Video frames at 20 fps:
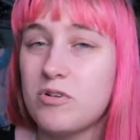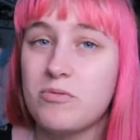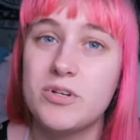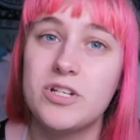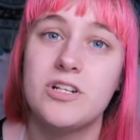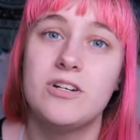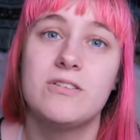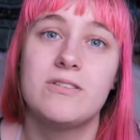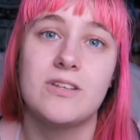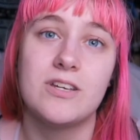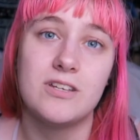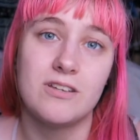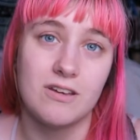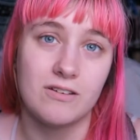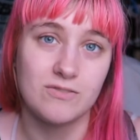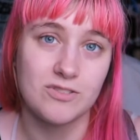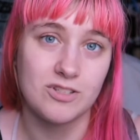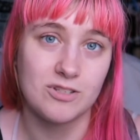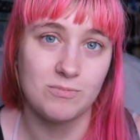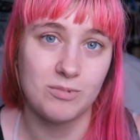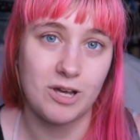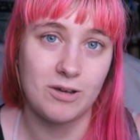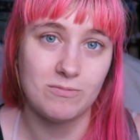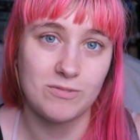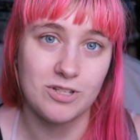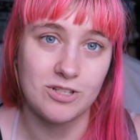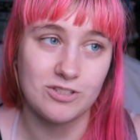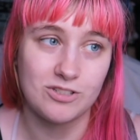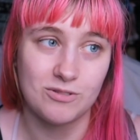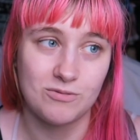well, we don't think you have sleep
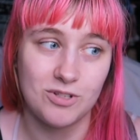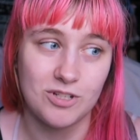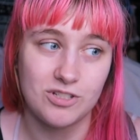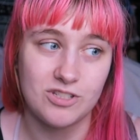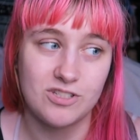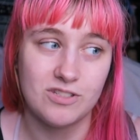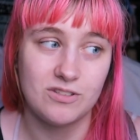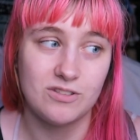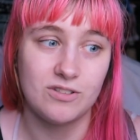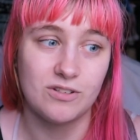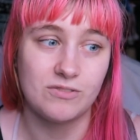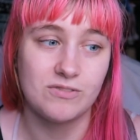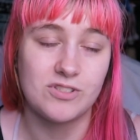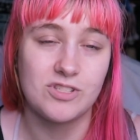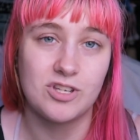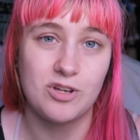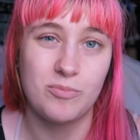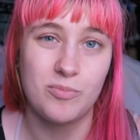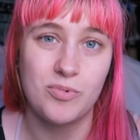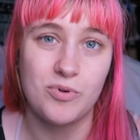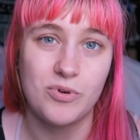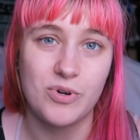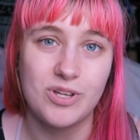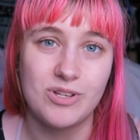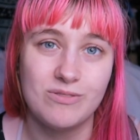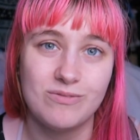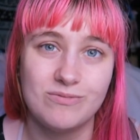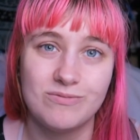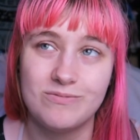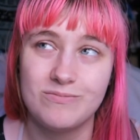apnea, so we don't see a
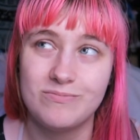point.